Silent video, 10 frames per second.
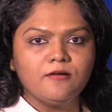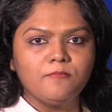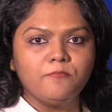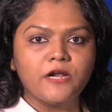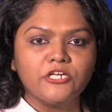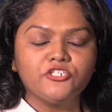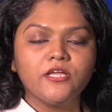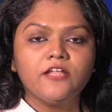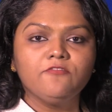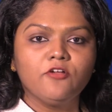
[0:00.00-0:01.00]
Brush
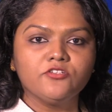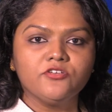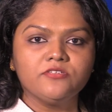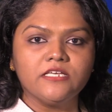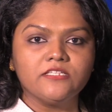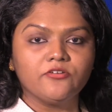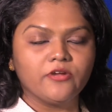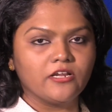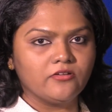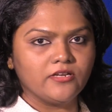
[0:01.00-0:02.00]
and floss your teeth
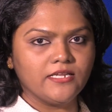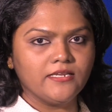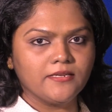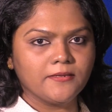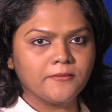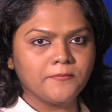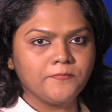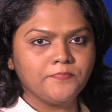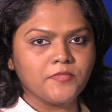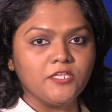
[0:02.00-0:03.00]
regularly.
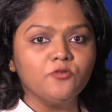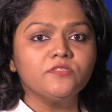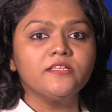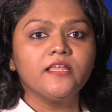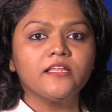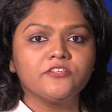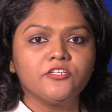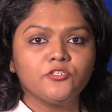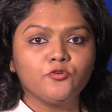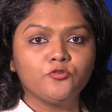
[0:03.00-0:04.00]
Use an
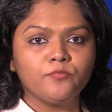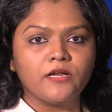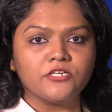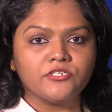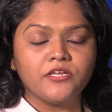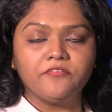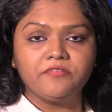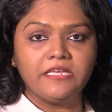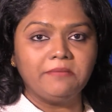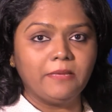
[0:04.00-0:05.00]
electric toothbrush if
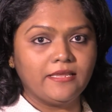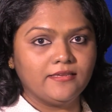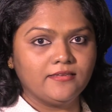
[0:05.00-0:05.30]
need be.